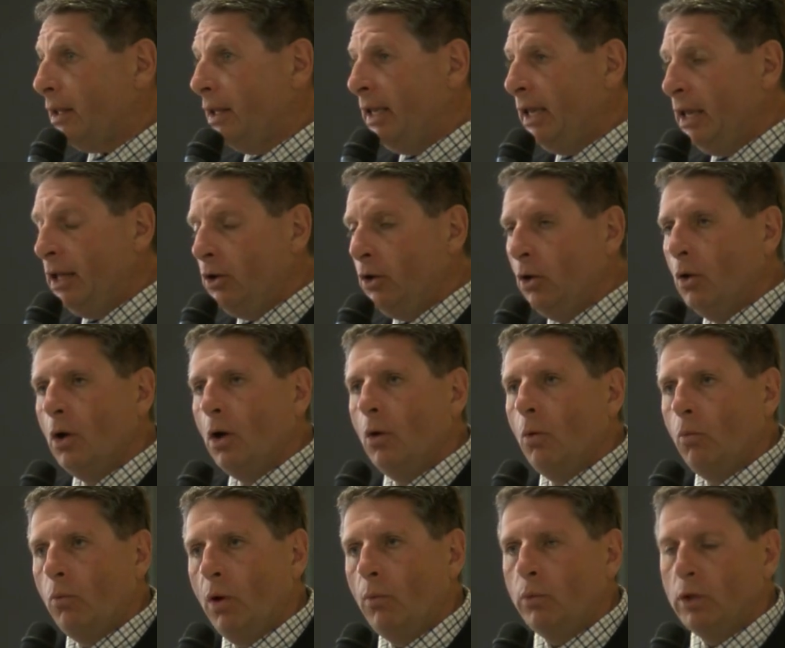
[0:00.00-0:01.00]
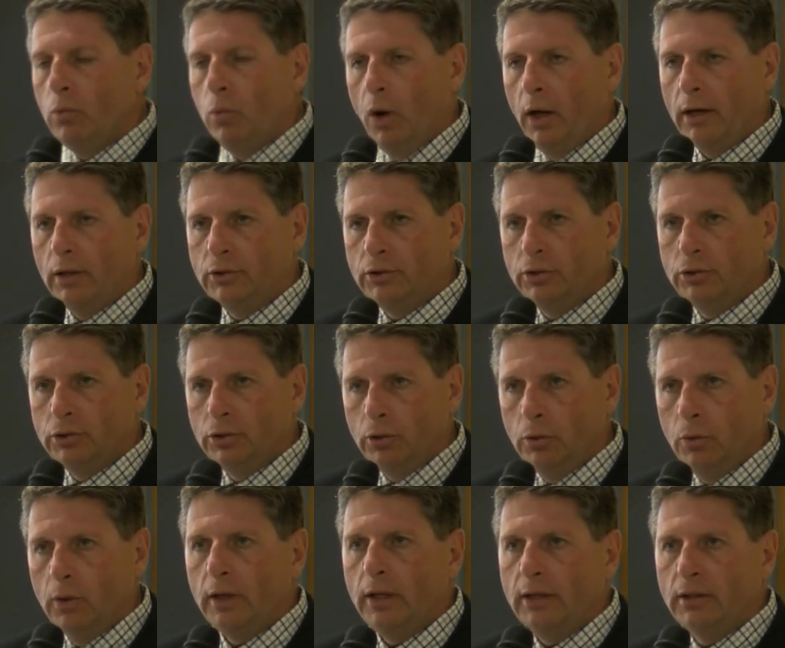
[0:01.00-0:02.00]
And what we wanted to
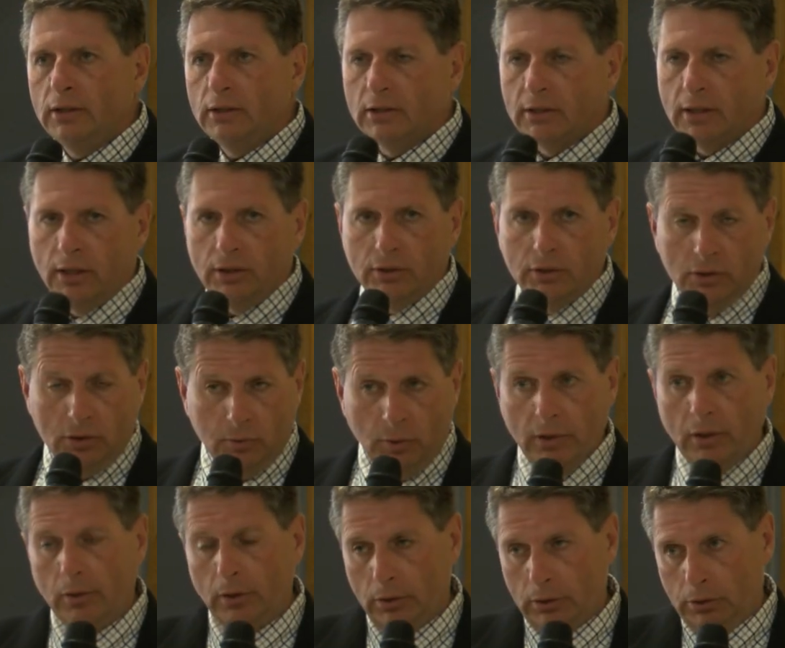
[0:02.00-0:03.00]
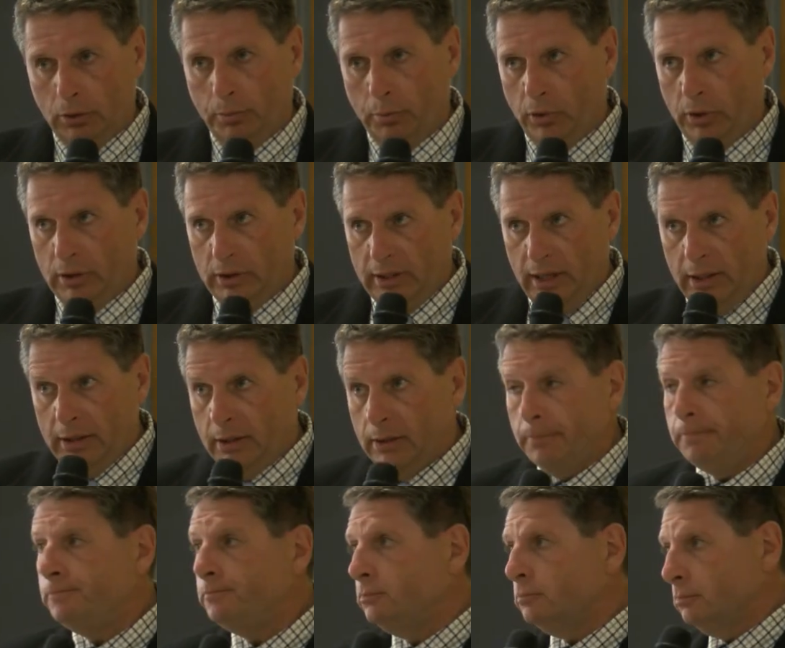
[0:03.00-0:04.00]
do in discussions with the
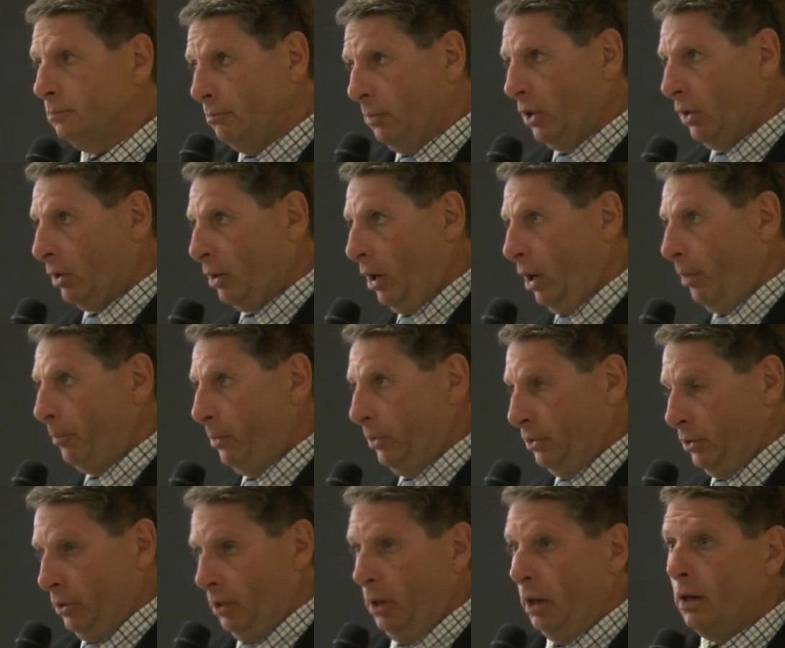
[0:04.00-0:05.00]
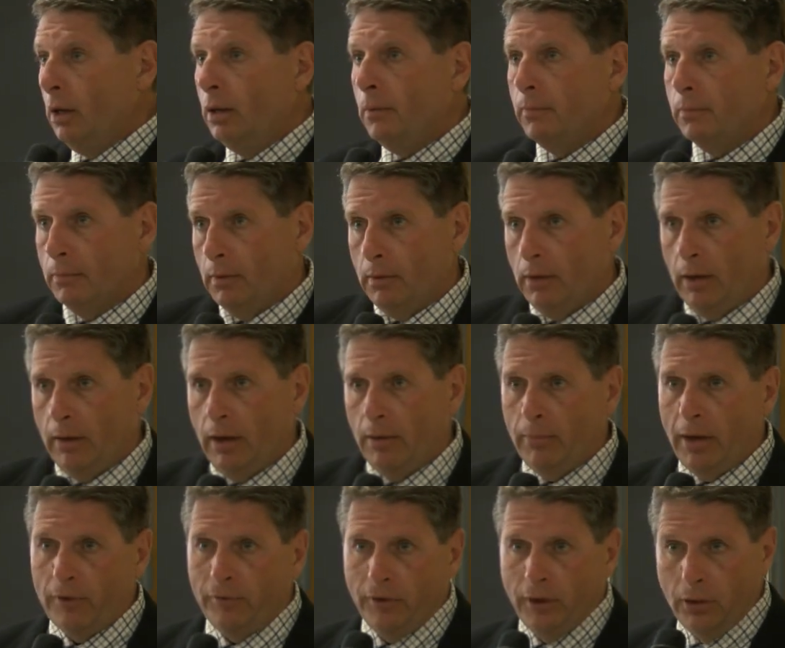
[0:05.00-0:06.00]
superintendent, Mayor Carpenter, uh,
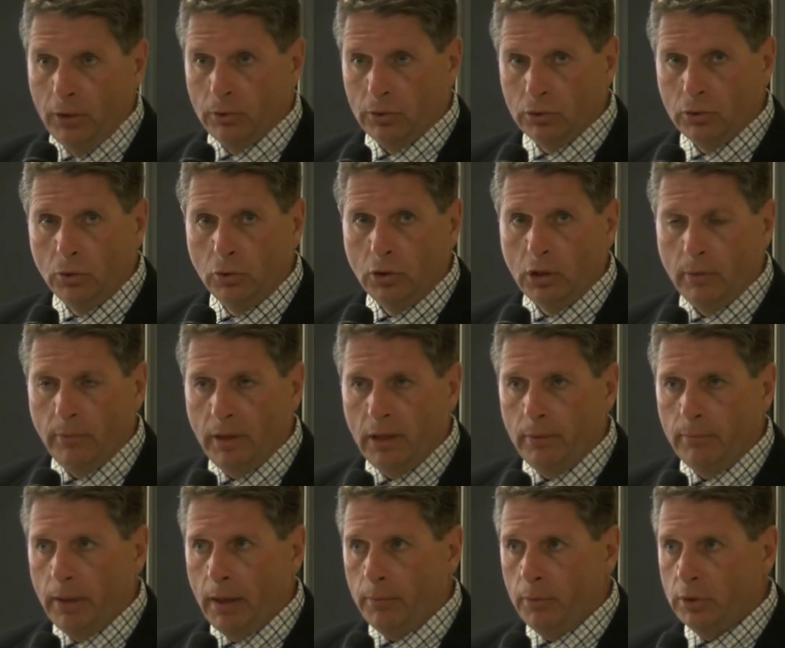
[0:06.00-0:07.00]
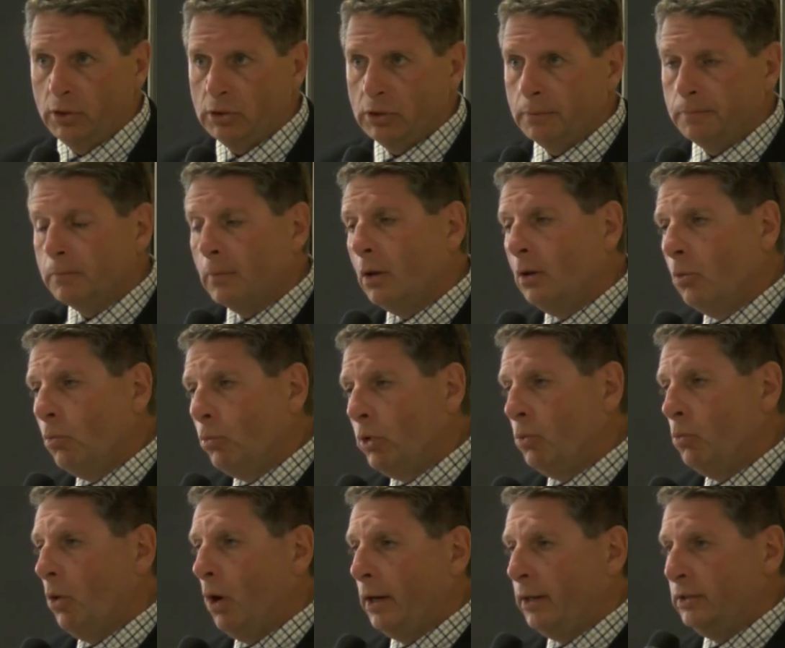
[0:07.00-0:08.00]
my fellow school committee members, we
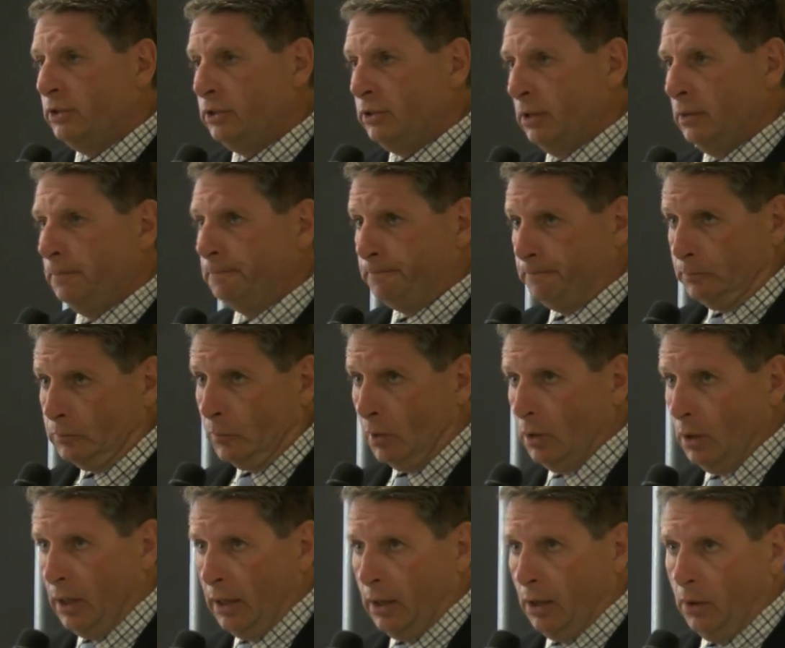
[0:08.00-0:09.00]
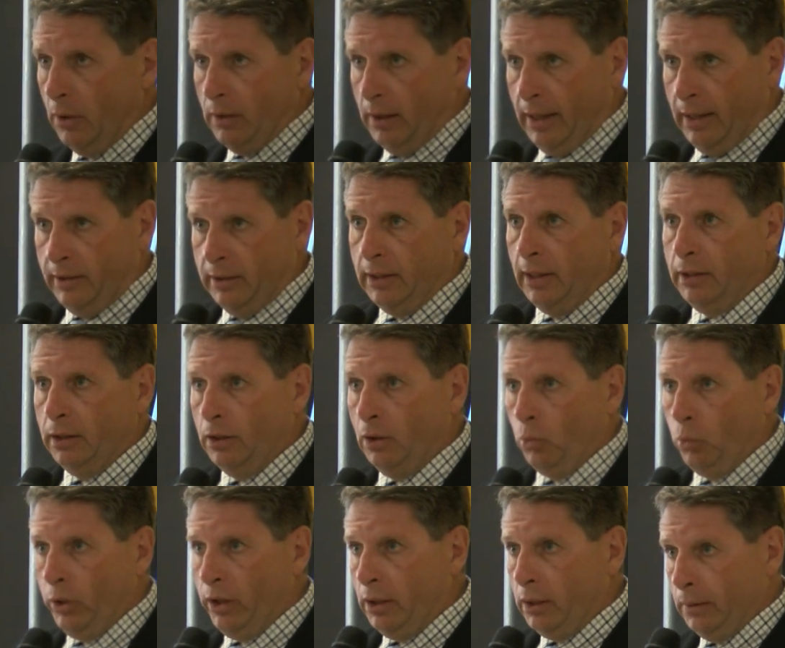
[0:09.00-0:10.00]
wanted to, uh, at the end of the
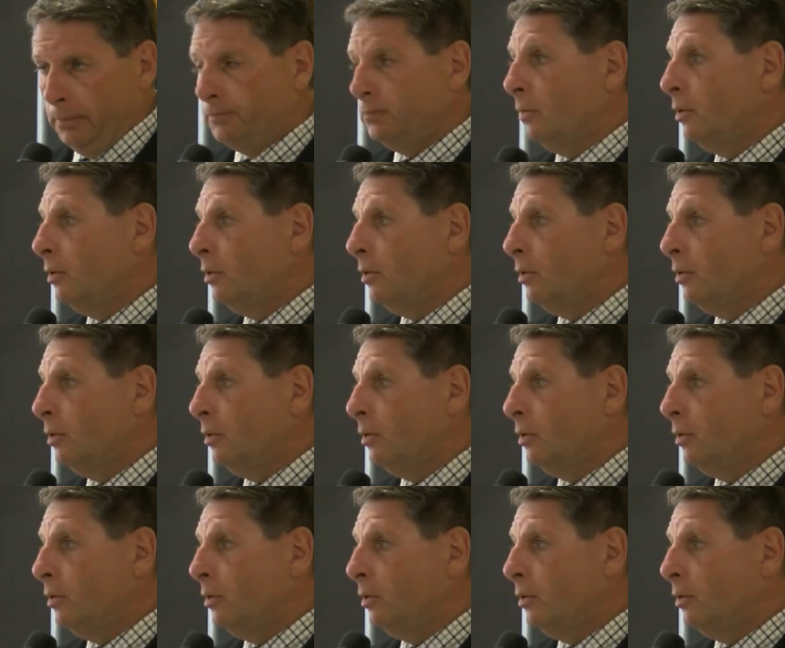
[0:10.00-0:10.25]
week,